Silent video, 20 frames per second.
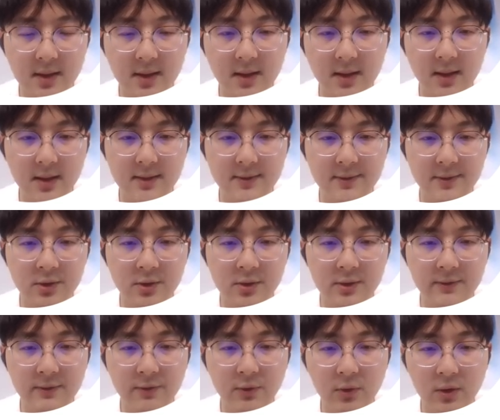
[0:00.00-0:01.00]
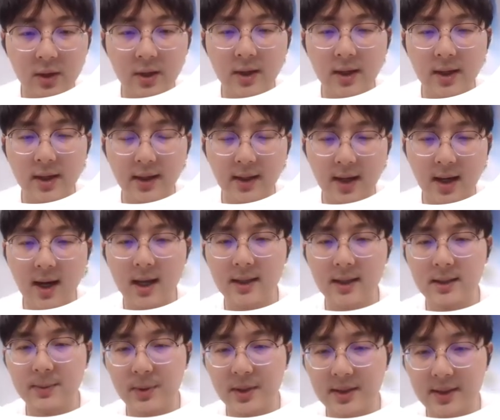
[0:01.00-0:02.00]
It's useful in
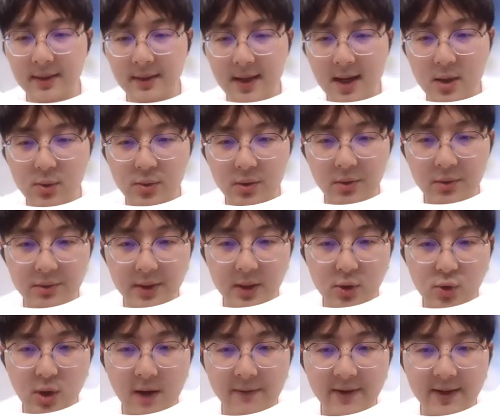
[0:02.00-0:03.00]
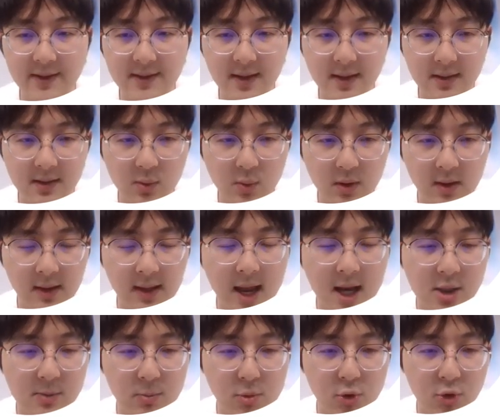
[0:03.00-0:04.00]
high-speed scenarios in driving scenes with
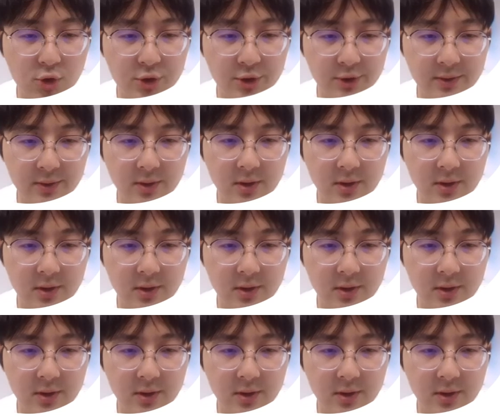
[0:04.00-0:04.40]
large motion.